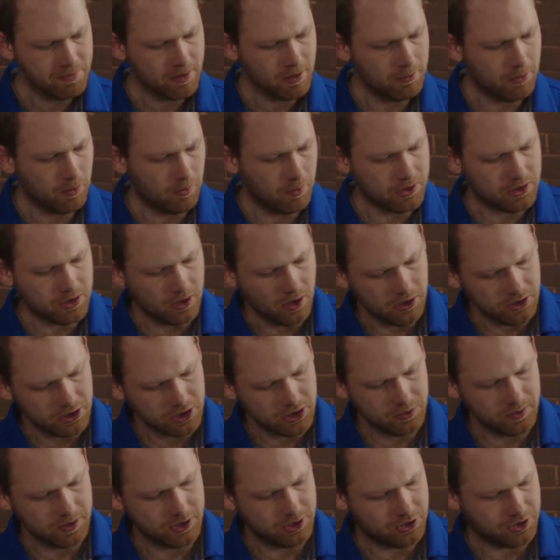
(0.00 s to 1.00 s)
But what's
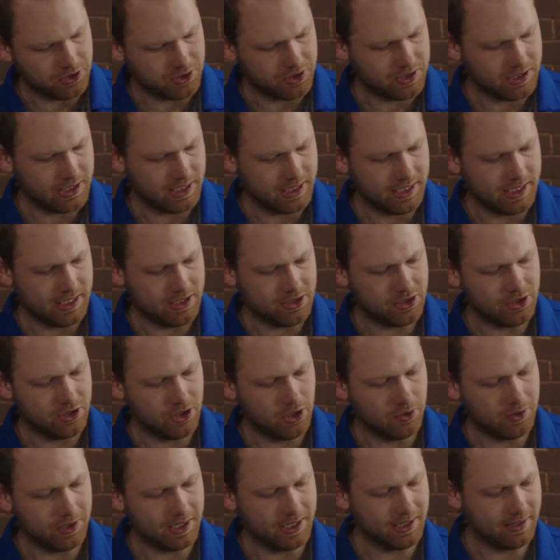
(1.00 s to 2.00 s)
also interesting is
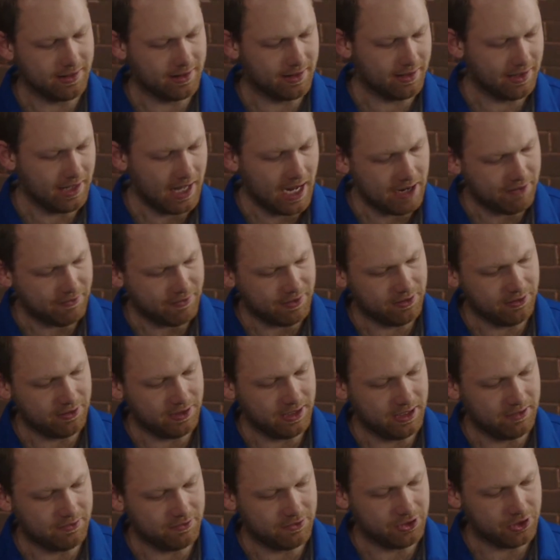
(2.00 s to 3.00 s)
noting the life he'll
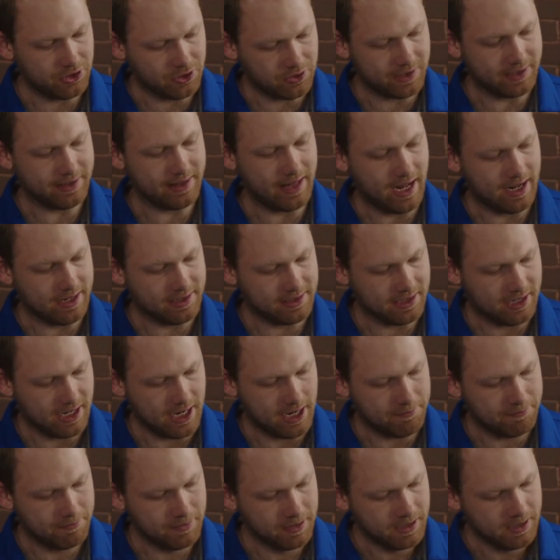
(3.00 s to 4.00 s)
live during that
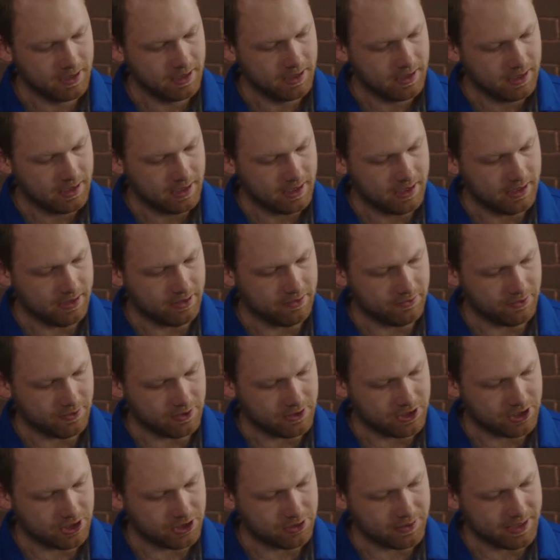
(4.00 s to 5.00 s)
time. In
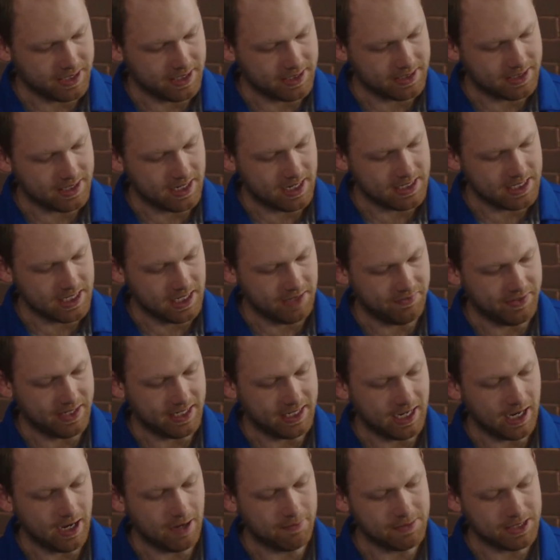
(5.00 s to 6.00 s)
verse 3, it says, if he
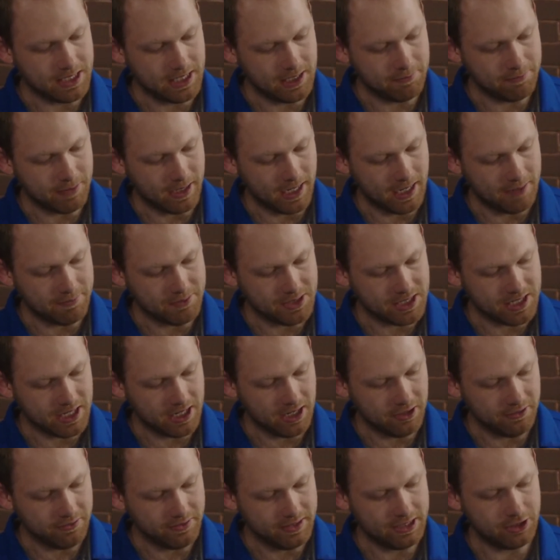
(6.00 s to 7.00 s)
comes in by
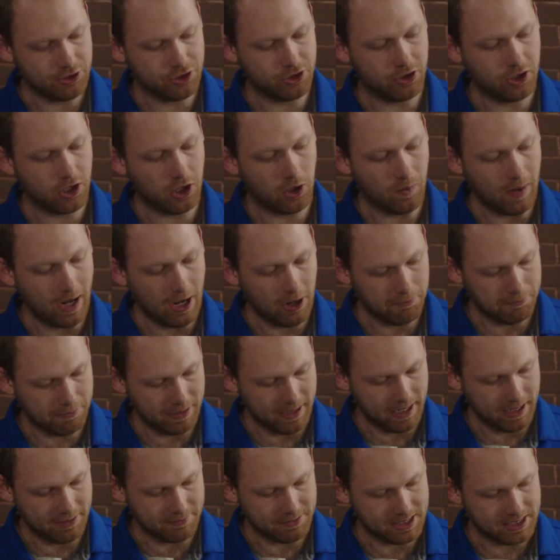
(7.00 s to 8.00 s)
himself, he shall go out
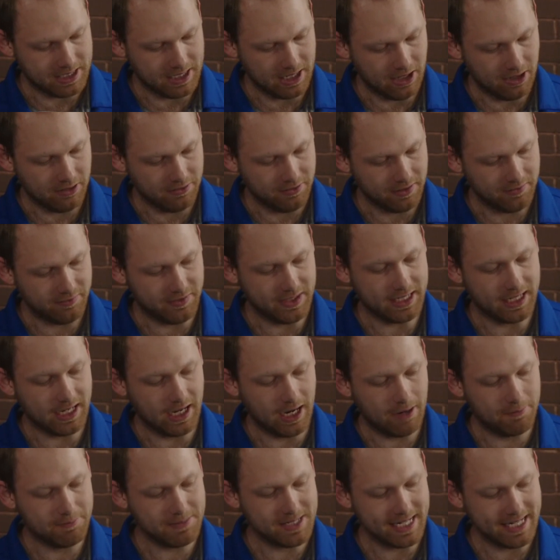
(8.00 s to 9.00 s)
by himself. If he
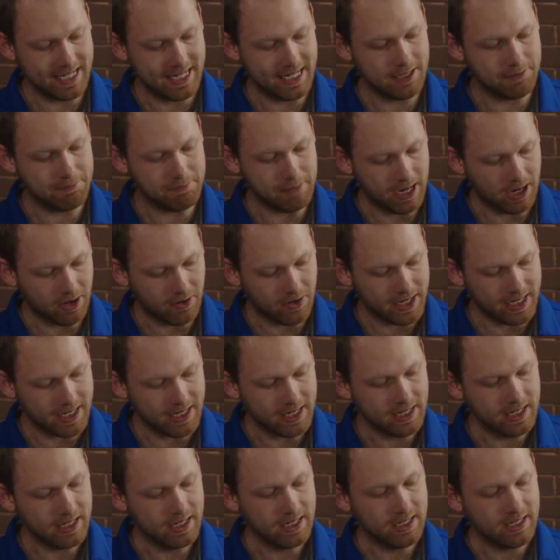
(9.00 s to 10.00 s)
comes in married,
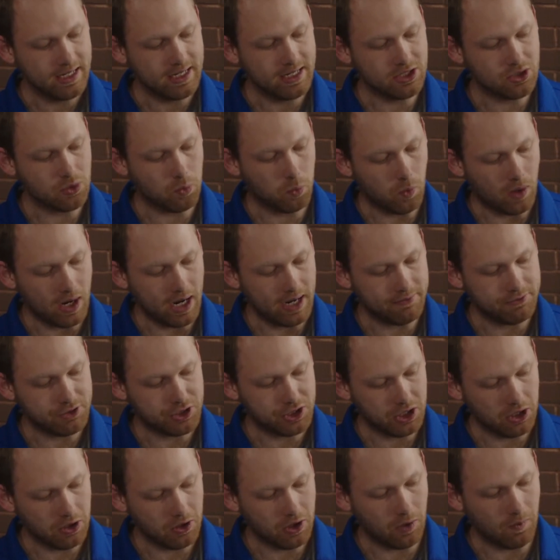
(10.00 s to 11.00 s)
his wife
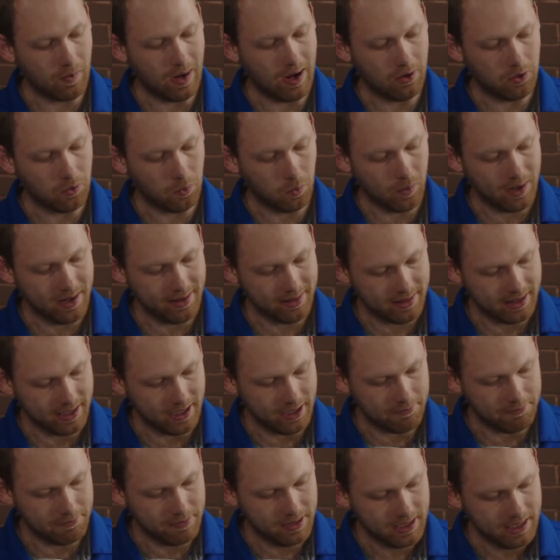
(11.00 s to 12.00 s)
shall go out with
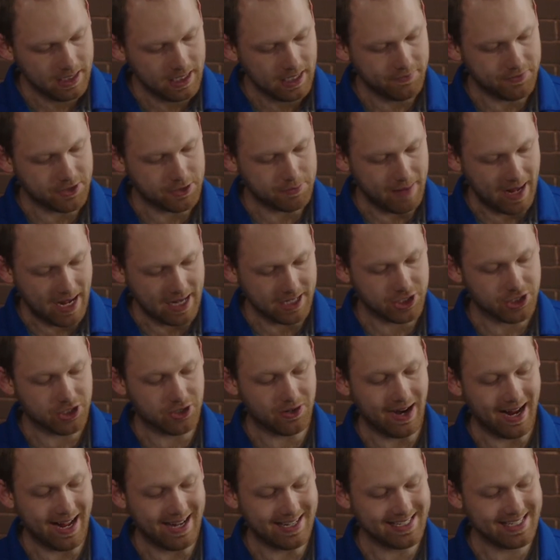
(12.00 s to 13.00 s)
him. If his
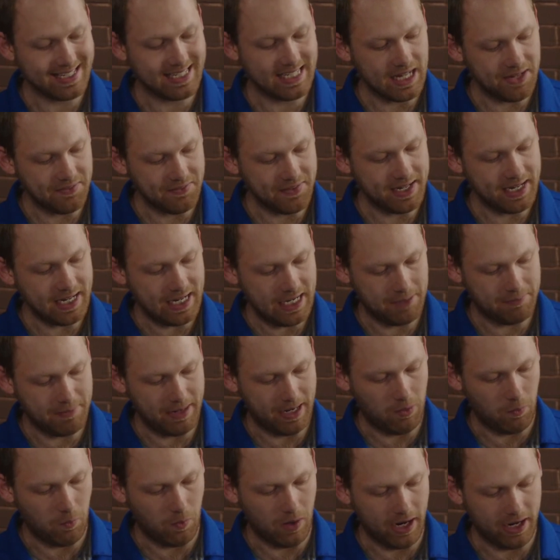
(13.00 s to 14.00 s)
master has given him
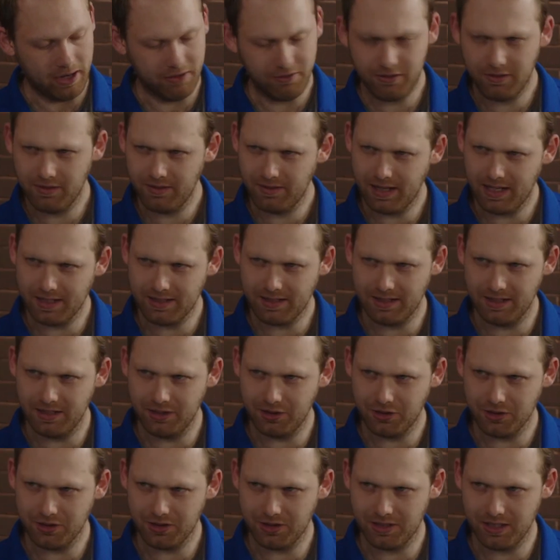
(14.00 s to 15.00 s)
a wife, that's an
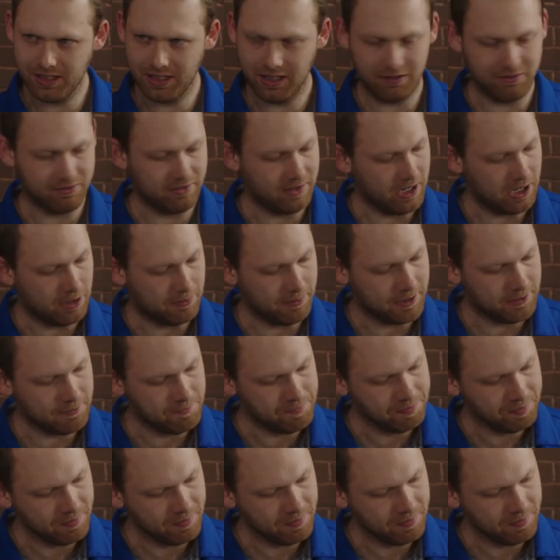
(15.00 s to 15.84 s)
interesting environment.